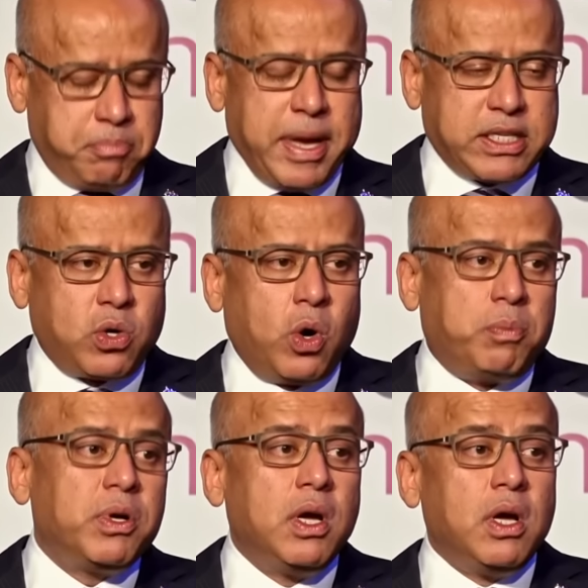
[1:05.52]
best
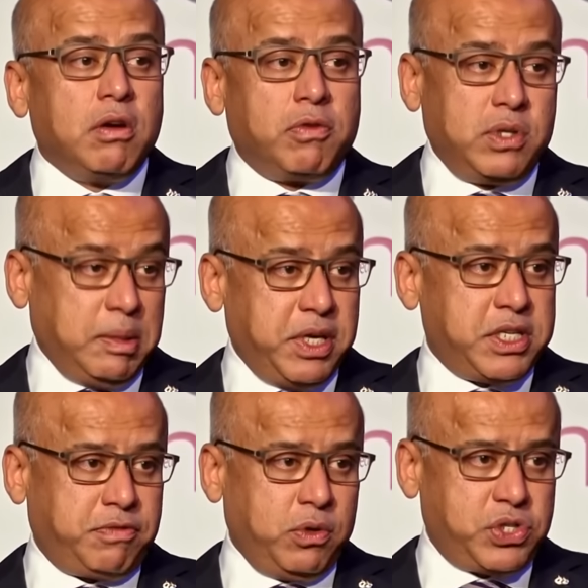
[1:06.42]
hope for the
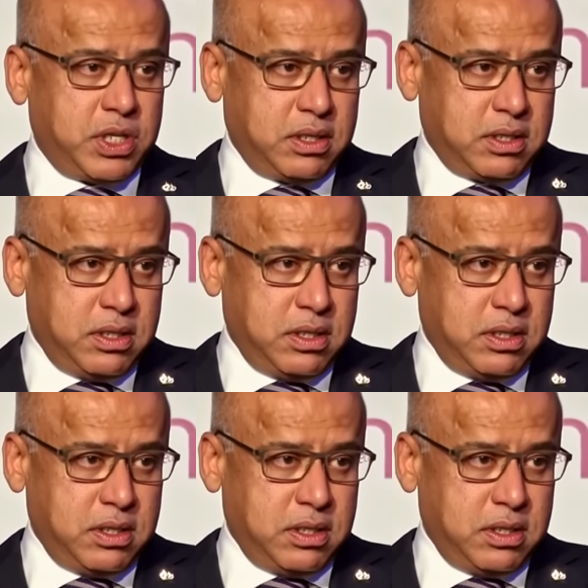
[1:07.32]
immediate future.